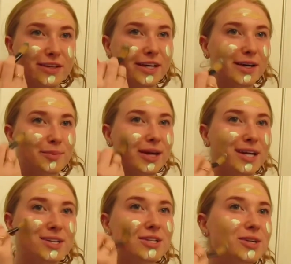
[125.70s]
like a
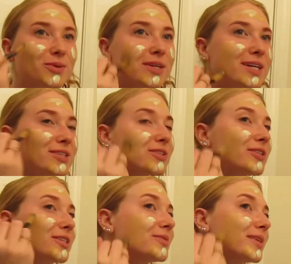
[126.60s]
painter when I do
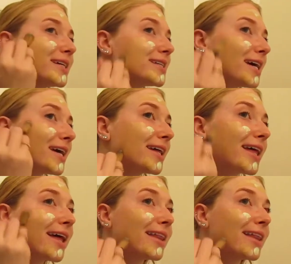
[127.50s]
this because I